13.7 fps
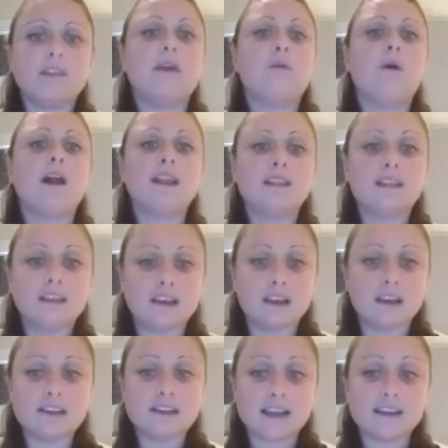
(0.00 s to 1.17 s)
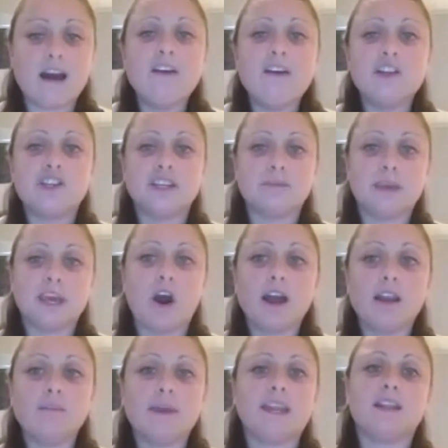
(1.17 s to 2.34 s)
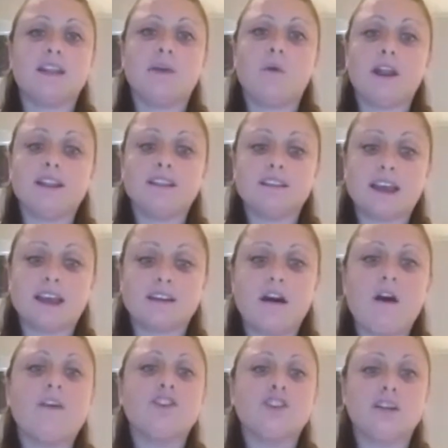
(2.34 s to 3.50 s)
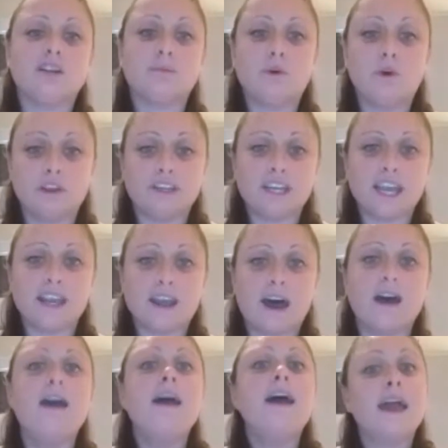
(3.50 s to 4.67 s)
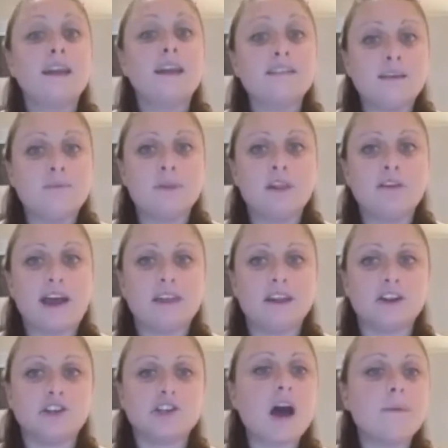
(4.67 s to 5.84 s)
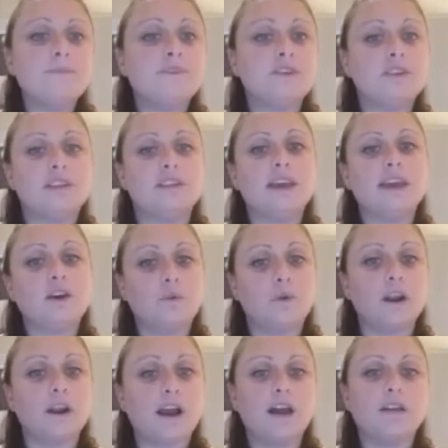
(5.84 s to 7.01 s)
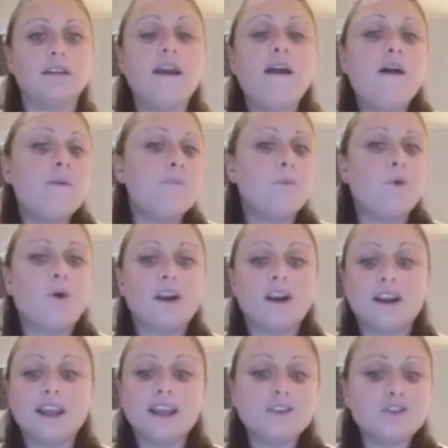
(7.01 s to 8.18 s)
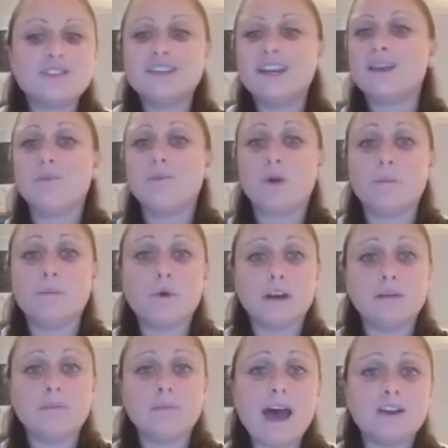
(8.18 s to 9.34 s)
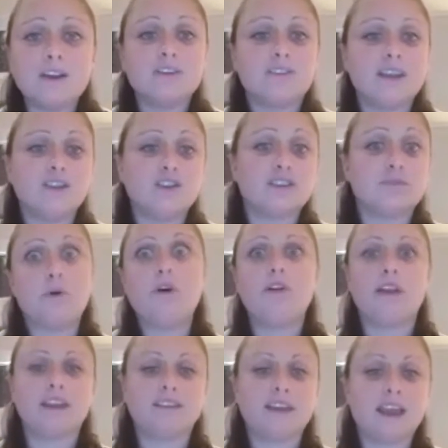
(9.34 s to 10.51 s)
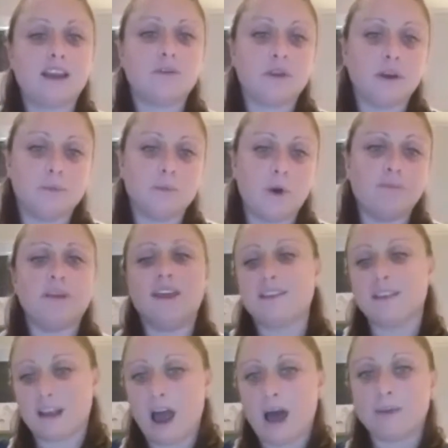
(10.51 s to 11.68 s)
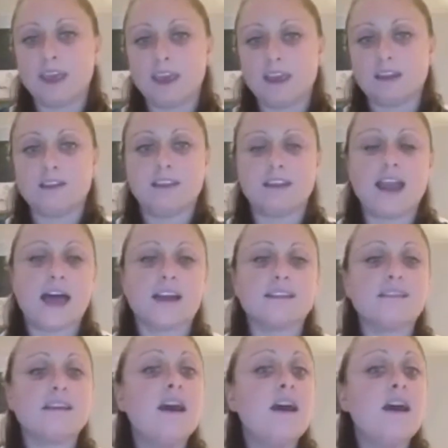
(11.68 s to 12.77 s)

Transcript: They wanted the technology to be automated. They wanted the technology to pull the data and simplify their jobs so that they could work on more interesting and more important matters than just pulling data from one place and copying it to the next.